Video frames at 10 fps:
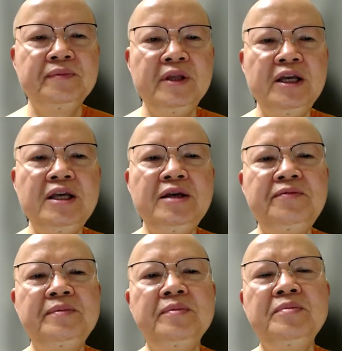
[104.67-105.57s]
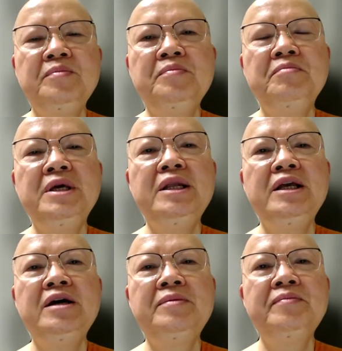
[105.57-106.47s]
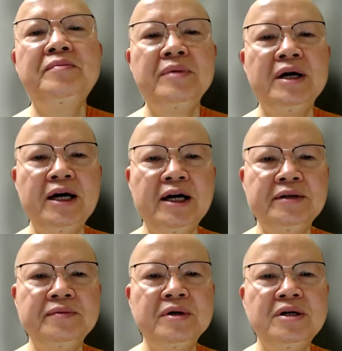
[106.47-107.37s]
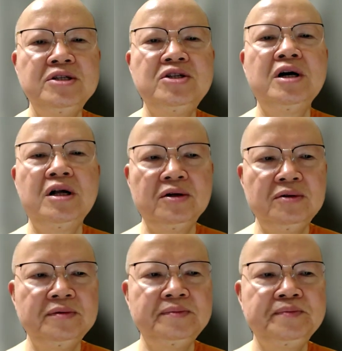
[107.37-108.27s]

deep, medium, and shallow.